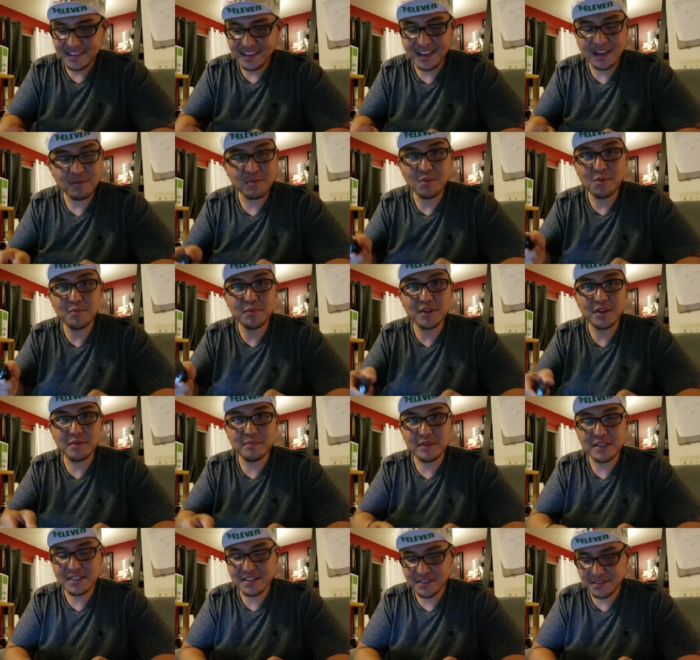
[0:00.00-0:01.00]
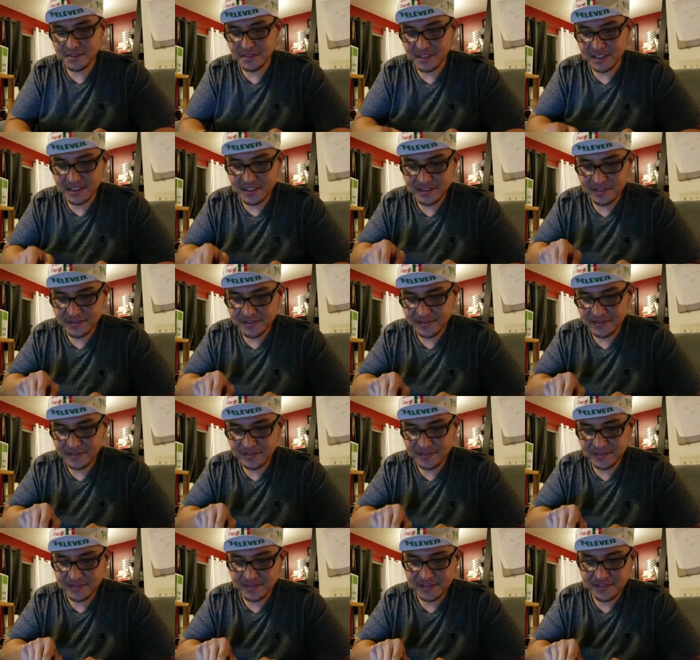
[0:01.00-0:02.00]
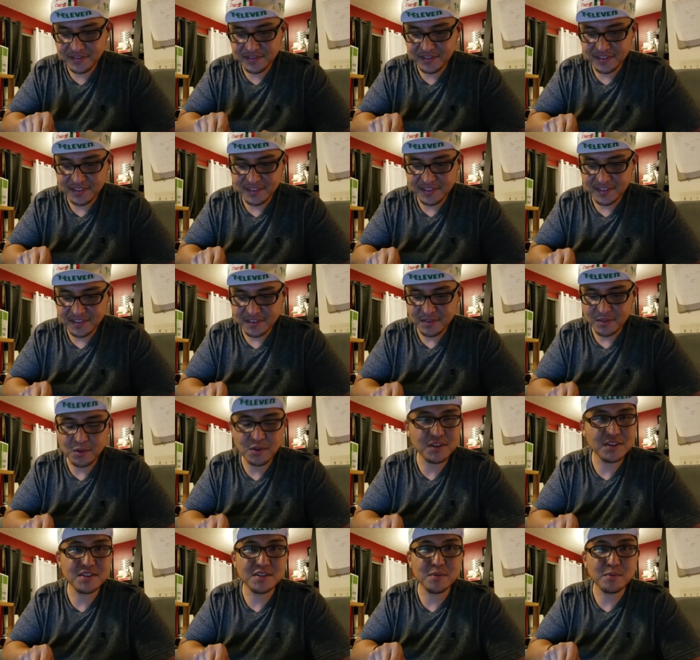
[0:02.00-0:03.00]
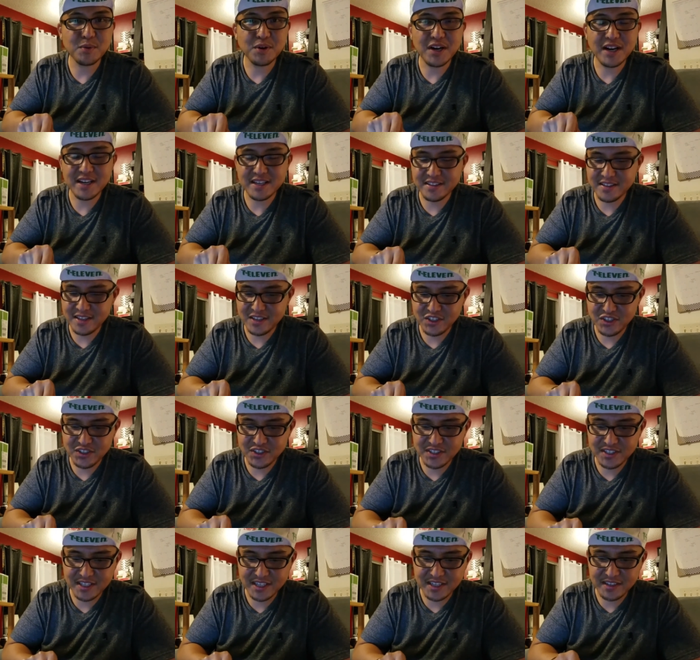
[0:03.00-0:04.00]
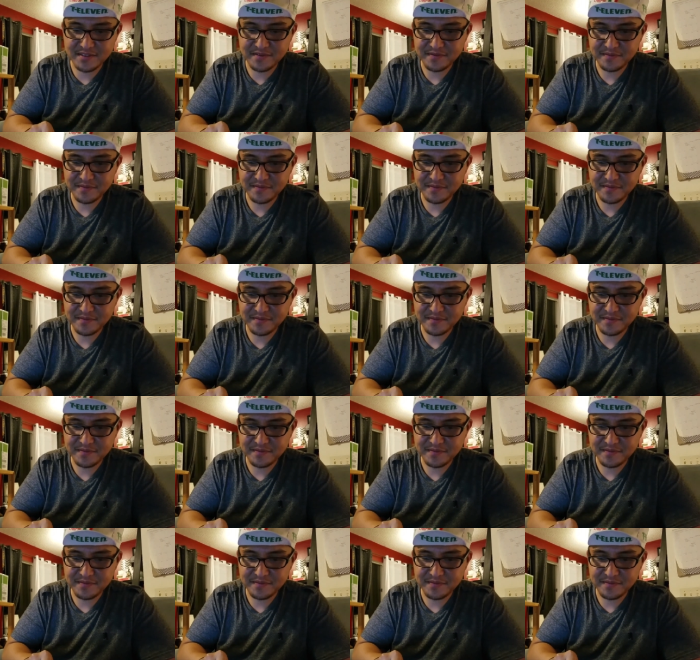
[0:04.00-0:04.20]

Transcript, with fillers: And it won't be a mystery. Or a surprise, I should say.